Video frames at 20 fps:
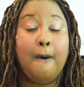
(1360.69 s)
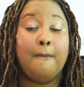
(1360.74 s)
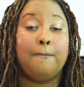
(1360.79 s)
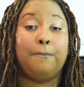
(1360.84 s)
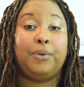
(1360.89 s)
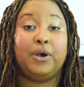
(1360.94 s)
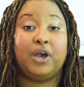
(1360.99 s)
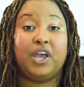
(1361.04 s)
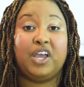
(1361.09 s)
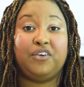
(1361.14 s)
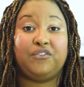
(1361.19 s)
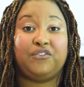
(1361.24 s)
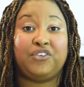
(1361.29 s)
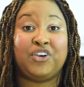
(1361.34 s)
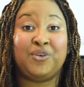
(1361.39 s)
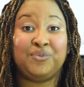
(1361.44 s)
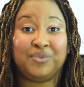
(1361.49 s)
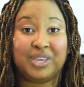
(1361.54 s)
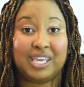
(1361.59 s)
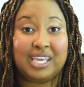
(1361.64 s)
But for
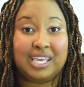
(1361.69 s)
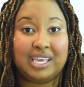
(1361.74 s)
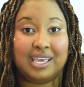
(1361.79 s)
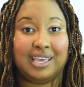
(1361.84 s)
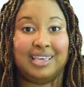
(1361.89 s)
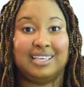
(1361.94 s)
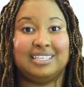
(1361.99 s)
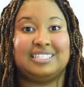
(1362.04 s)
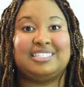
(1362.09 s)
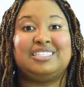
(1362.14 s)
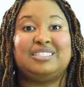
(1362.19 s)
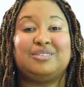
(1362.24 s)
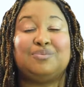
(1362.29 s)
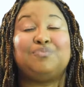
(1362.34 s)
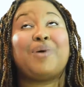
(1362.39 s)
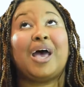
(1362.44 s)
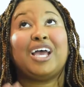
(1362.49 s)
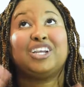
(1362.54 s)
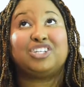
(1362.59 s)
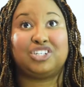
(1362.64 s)
me,
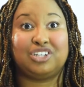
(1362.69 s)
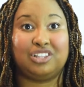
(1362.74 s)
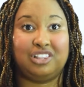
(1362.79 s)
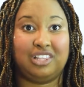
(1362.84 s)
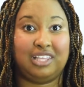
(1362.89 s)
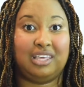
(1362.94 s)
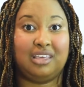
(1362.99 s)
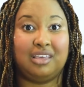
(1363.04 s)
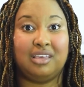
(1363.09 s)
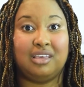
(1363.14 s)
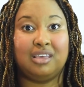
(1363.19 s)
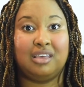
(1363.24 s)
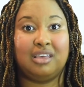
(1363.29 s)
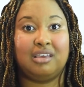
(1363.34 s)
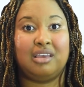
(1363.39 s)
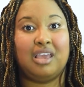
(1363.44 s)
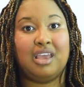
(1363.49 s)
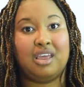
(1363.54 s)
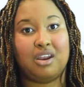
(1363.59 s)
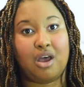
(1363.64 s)
especially
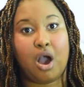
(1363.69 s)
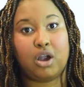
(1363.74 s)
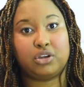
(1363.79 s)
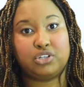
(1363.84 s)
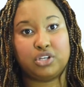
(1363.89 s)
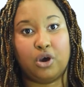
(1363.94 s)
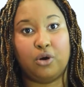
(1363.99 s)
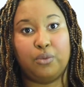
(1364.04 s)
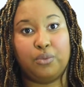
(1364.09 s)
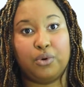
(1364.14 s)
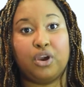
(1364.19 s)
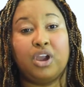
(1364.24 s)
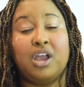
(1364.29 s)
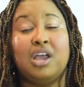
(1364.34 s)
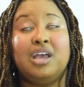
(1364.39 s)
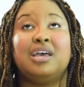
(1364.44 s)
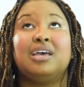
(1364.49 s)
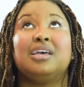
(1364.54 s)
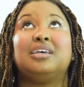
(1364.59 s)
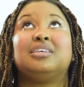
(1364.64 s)
in October,
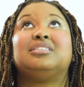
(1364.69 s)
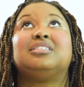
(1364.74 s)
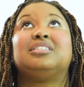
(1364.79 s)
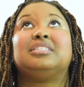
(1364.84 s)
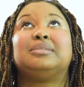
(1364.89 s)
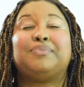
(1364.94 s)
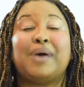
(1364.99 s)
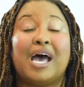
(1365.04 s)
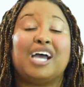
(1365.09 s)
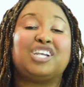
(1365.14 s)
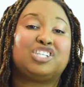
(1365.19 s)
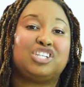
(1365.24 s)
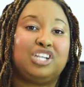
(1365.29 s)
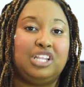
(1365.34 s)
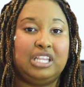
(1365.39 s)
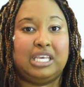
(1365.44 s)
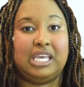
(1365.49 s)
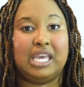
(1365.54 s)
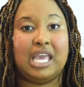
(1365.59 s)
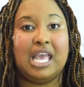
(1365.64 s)

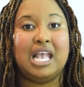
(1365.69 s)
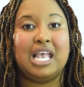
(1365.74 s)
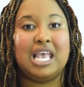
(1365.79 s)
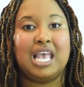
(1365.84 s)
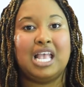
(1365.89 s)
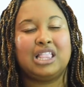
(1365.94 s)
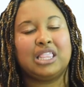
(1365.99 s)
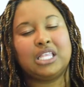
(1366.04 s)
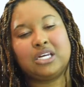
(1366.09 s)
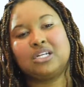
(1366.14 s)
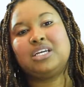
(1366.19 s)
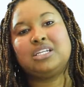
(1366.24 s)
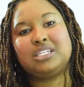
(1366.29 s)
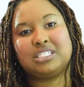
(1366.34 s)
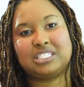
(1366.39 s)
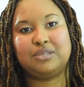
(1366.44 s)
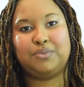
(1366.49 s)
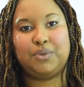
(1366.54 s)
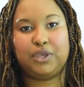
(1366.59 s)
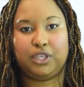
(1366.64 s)
especially in Learning
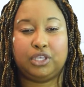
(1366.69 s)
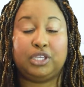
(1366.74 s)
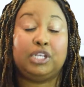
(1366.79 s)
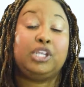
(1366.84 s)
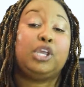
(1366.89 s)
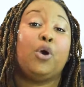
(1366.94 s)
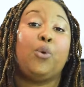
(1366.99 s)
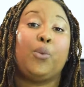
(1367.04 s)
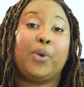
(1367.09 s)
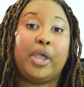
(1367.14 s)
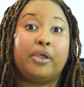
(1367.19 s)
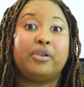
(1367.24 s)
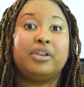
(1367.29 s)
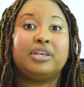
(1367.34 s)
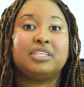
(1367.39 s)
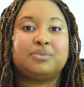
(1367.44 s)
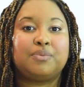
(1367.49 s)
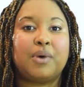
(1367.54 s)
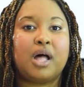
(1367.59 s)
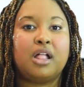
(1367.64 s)
Disability
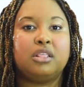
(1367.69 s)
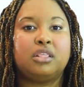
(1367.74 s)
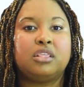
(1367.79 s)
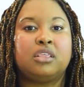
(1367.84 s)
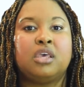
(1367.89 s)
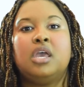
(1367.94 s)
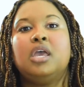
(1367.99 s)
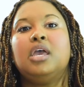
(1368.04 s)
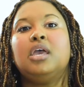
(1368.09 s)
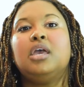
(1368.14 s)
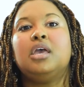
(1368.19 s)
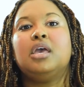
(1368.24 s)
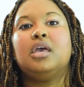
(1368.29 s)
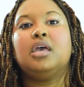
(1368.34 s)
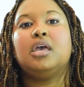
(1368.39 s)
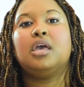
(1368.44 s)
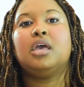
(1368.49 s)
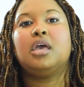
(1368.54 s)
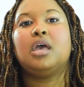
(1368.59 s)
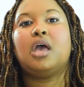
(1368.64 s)
Awareness Month,
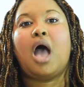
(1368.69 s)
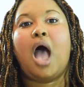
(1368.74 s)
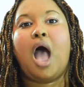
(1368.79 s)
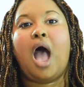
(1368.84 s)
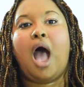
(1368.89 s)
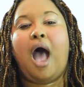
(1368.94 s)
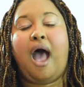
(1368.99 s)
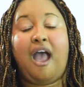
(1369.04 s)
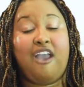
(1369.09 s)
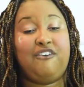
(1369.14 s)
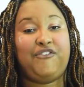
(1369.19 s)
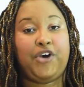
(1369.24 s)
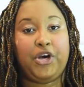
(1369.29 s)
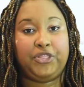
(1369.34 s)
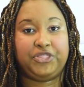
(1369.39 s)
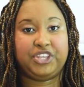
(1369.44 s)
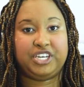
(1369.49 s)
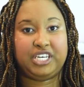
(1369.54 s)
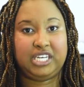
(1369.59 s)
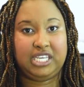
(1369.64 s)
I
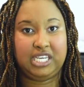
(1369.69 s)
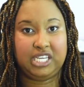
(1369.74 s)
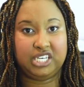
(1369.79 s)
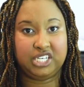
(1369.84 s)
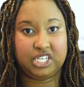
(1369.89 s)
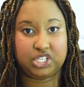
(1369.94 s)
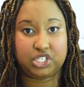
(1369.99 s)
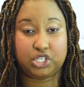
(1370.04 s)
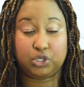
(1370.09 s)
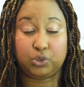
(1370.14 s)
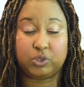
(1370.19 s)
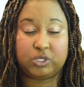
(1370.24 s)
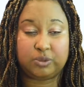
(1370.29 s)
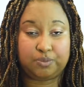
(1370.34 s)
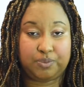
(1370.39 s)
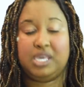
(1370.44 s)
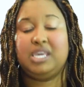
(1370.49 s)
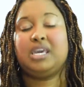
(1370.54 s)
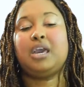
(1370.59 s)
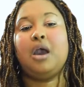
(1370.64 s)
felt the need to
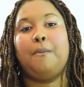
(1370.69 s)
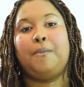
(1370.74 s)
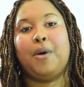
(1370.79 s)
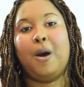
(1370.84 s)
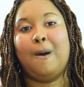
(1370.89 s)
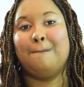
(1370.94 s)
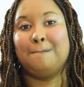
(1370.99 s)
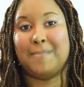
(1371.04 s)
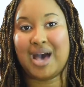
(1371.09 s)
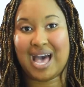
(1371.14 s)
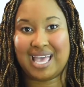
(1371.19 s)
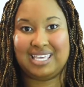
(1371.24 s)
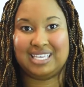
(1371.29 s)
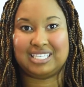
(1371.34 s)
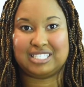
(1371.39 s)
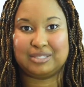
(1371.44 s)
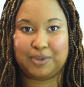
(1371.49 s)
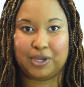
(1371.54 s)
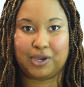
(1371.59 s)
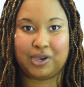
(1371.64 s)
speak about my
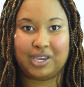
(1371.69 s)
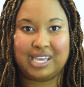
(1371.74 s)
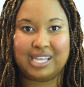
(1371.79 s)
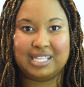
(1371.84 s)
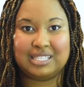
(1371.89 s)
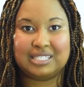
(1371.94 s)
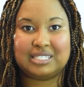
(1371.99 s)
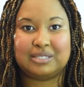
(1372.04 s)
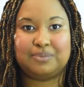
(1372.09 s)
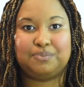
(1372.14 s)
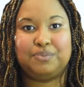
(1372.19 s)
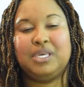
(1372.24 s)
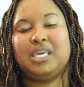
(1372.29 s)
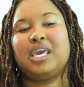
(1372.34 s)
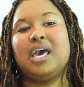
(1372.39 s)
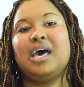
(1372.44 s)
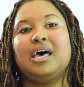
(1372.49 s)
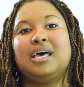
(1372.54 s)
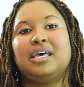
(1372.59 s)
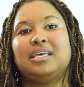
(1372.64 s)
experience
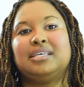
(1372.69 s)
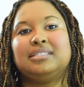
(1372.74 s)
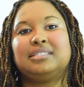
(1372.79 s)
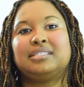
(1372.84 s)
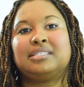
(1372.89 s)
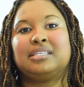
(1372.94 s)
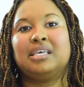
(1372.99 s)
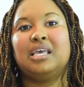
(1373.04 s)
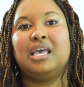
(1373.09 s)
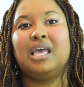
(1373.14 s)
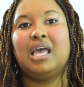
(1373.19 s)
because